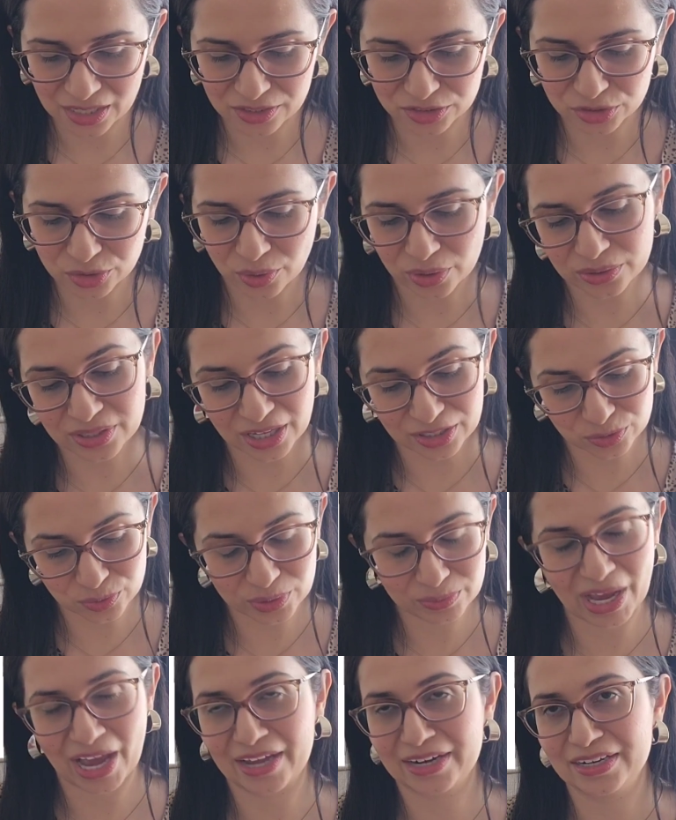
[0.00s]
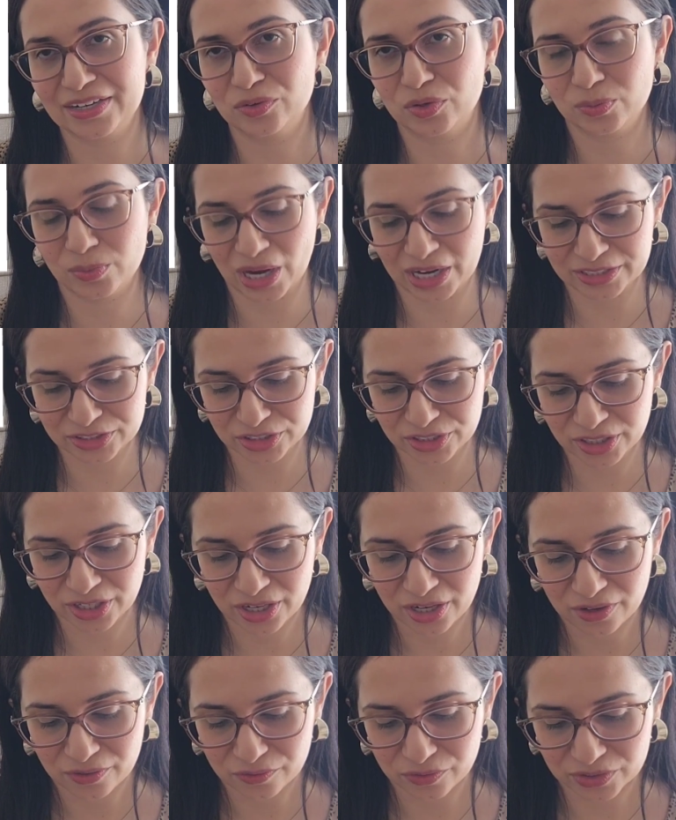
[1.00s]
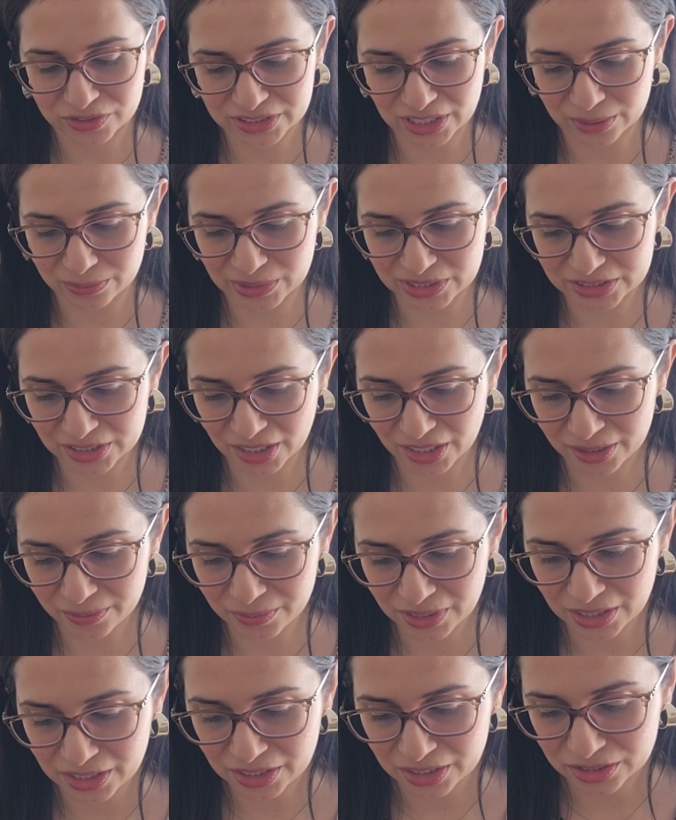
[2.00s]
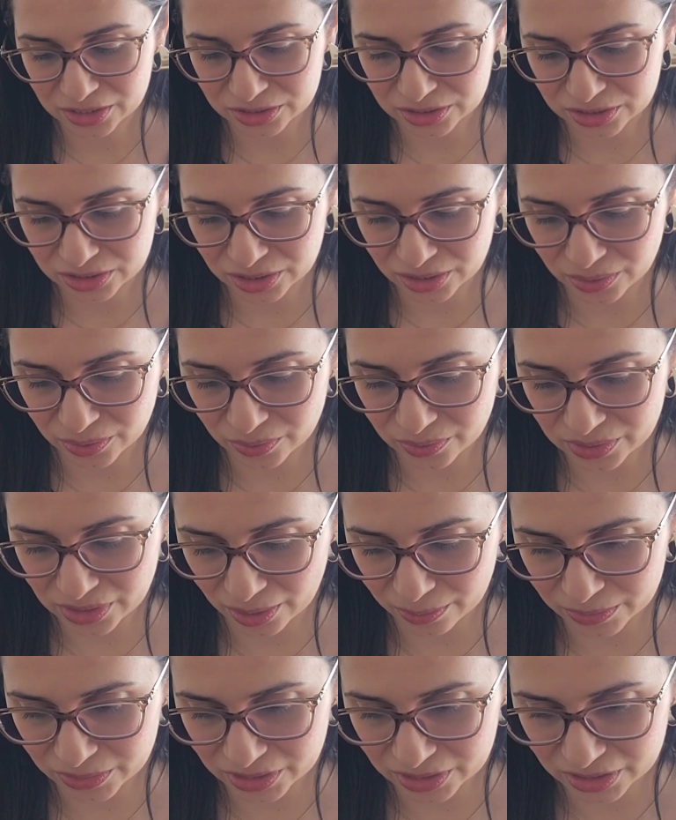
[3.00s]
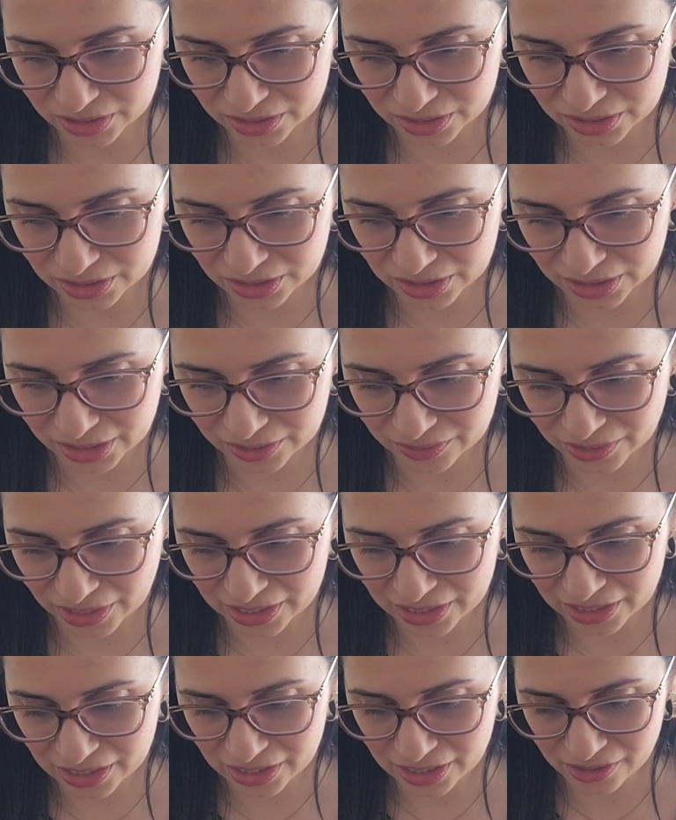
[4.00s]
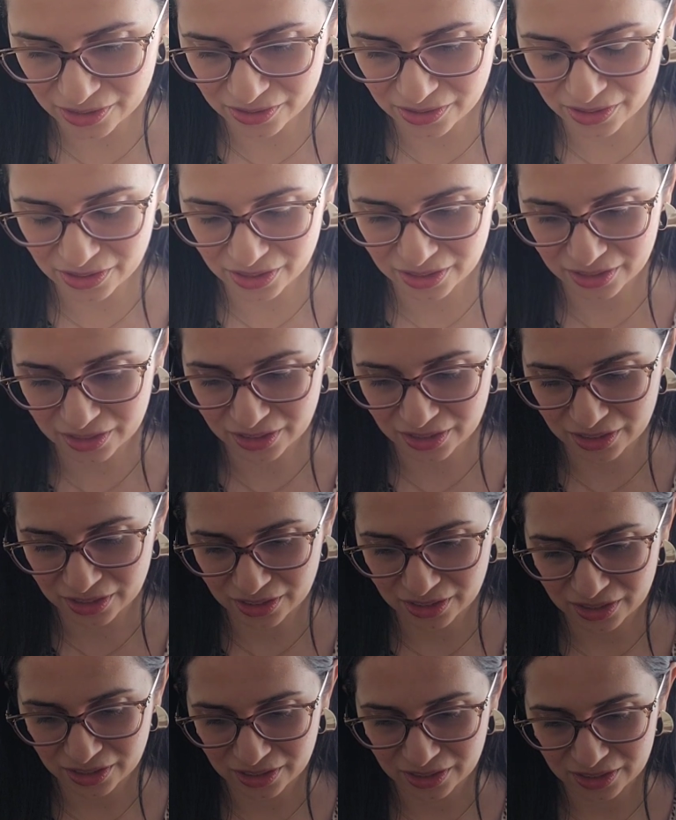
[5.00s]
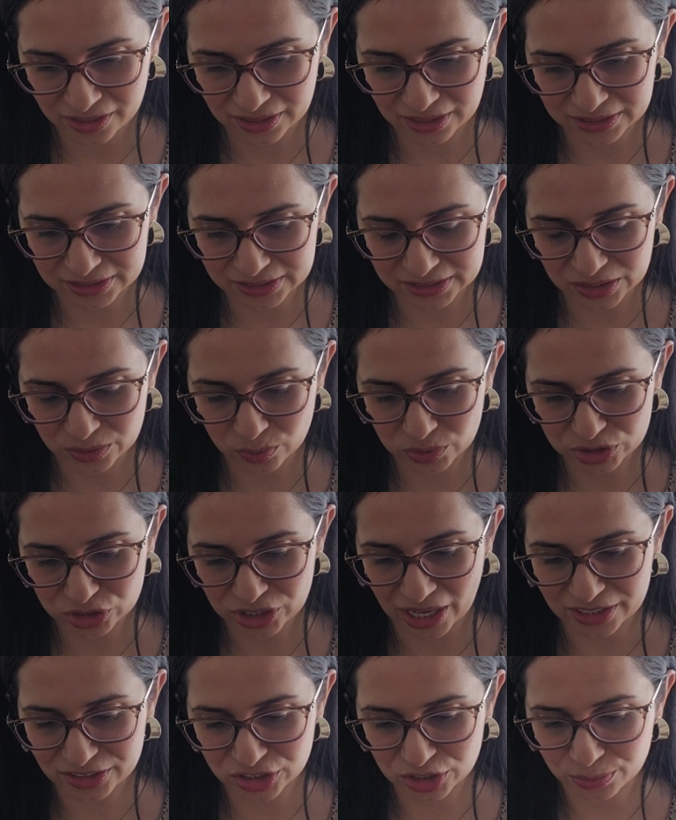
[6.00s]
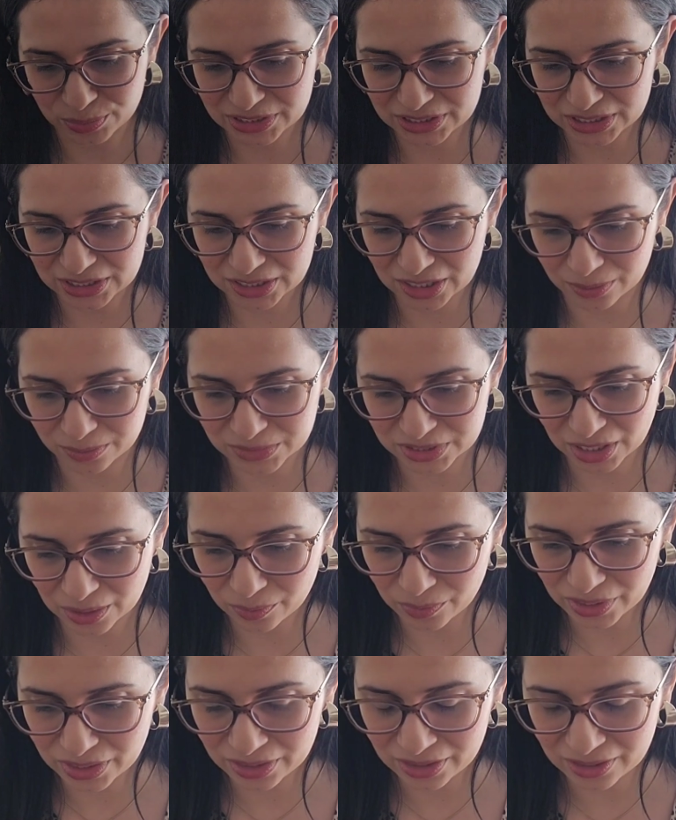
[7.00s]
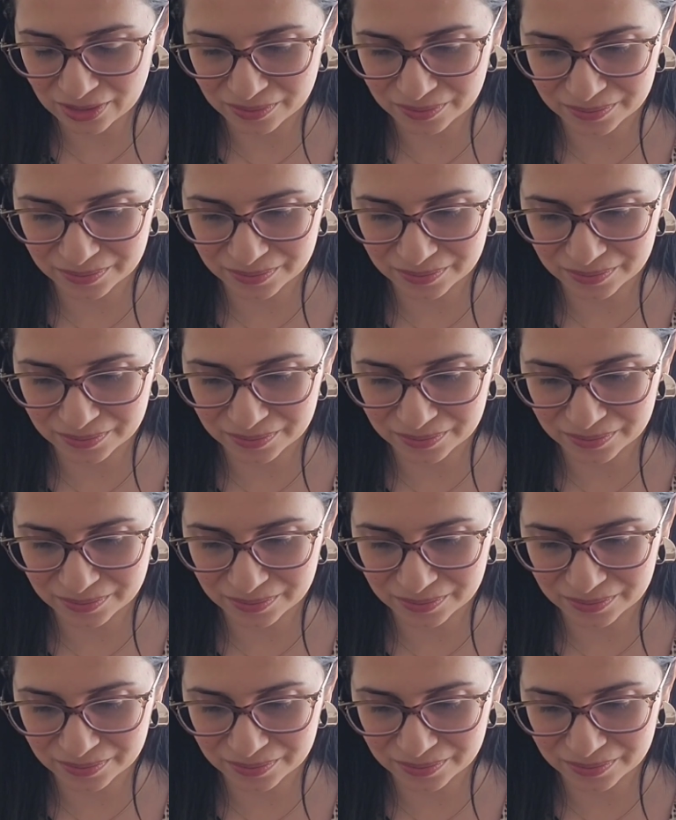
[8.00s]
So that's why I'm adding a reminder for tummy time. So now I'm going to click right here. Let's see what ChatGPT comes up with.